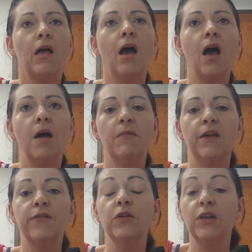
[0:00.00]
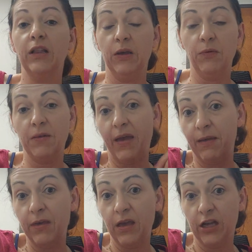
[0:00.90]
If you're dealing with a
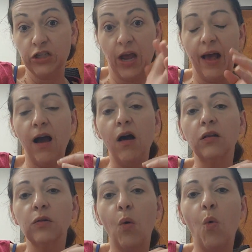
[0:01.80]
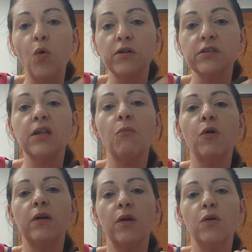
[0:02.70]
baby, a child, or
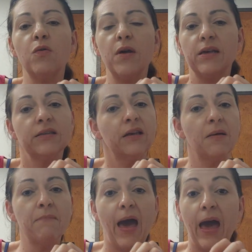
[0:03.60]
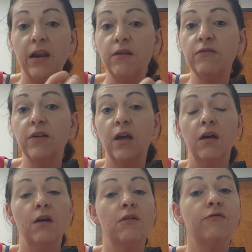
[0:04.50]
someone who is combative,
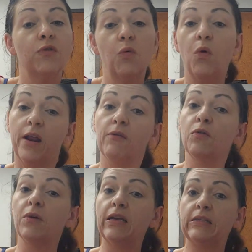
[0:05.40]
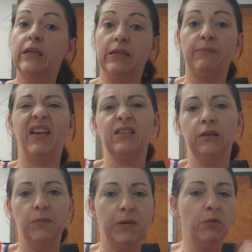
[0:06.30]
for whatever reason, it makes it a
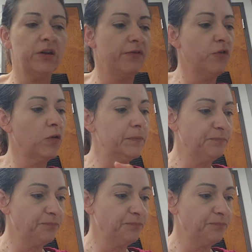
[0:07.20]
little bit more difficult.